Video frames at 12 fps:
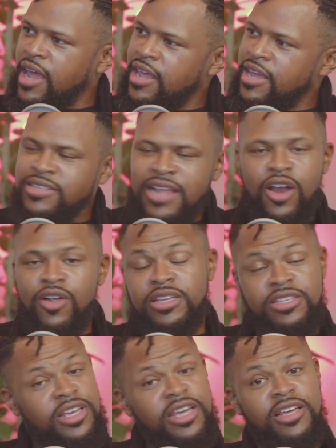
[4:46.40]
It's not only,
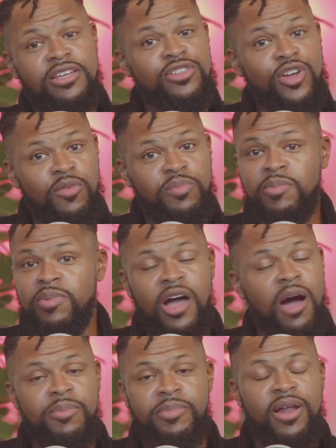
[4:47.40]
it is dope. People
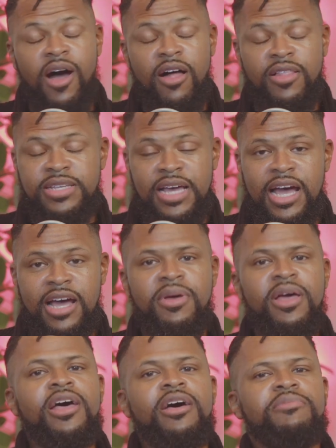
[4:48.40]
compliment it all the time.
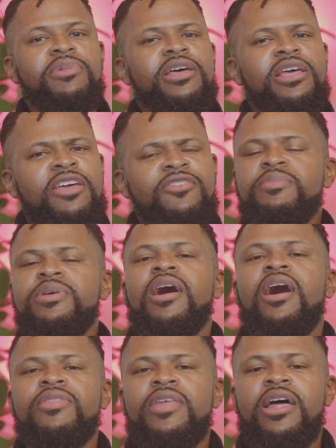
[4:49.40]
But even
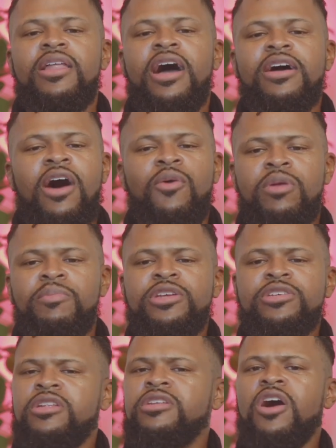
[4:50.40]
beyond that, I want to make
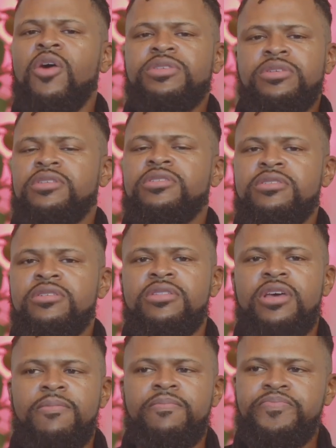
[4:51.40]
sure that it's always understood
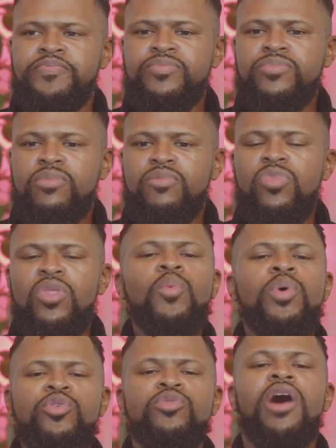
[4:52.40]
that
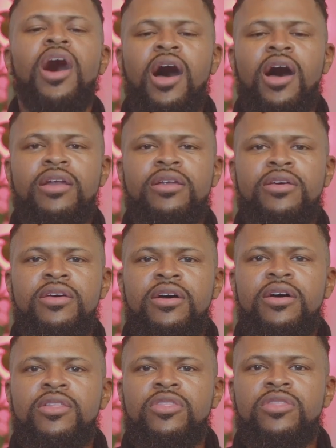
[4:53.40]
when you don
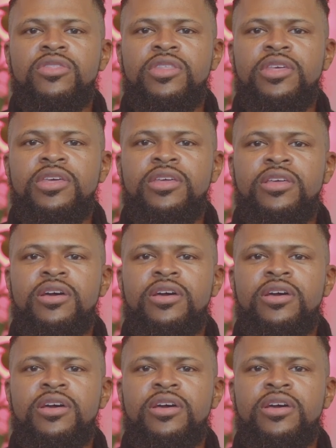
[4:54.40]
the